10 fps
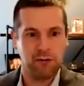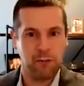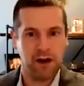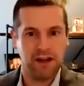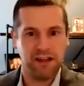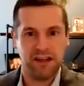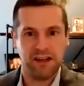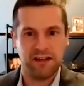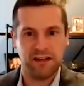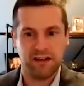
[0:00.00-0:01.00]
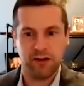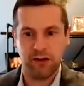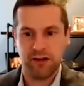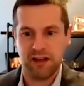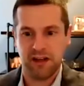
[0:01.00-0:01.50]
everybody, and uh,
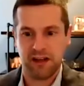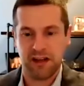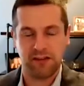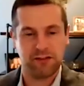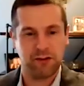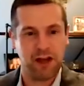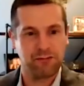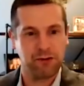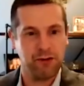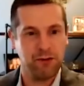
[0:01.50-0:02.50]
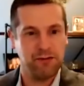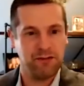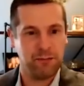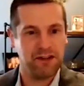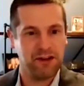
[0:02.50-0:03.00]
good, uh, I guess, good
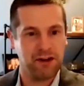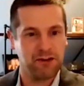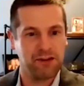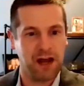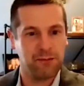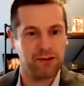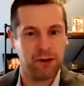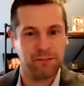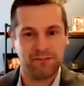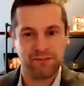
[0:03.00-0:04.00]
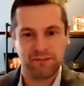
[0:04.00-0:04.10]
afternoon, depending on your time zone.